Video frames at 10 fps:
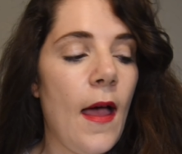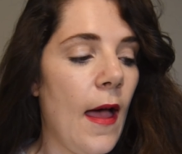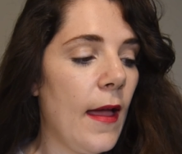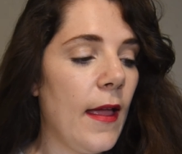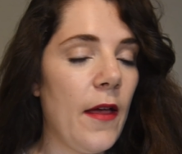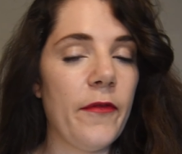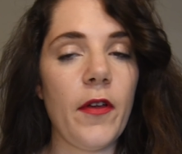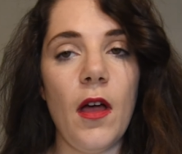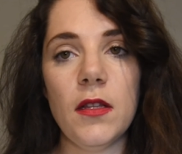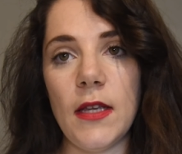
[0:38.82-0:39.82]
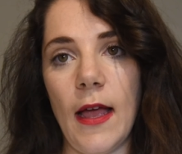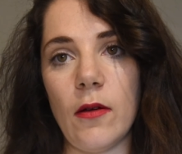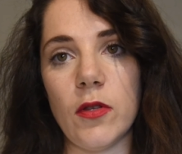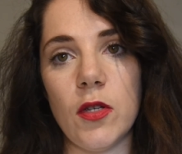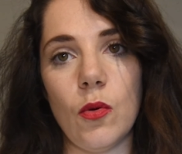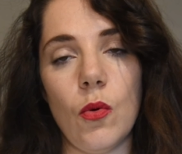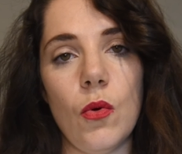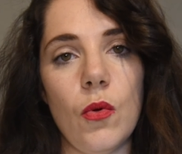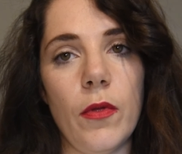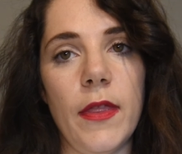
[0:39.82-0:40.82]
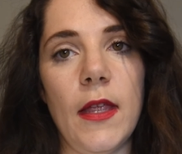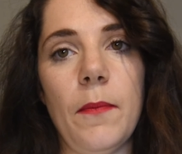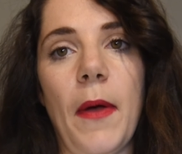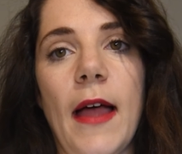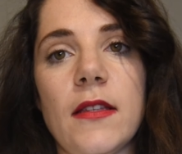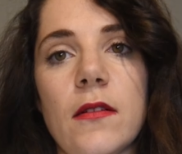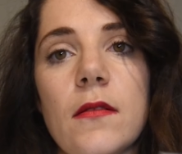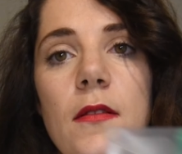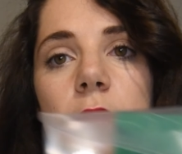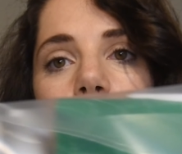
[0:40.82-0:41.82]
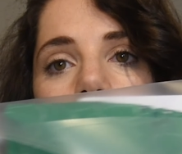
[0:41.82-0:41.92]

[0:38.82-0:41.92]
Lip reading: I have cut out all the patterns.